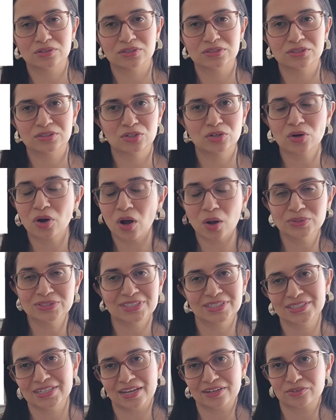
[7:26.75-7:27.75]
You're always
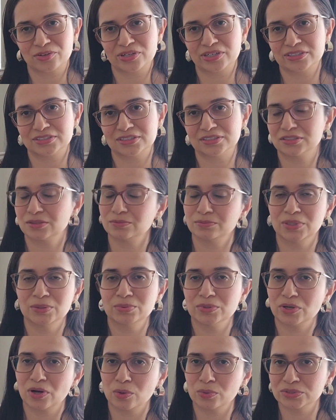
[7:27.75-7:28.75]
going to get criticism.
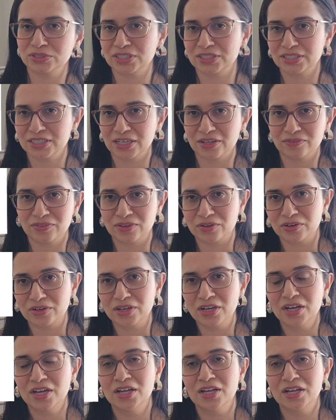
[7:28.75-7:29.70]
People are always going to give their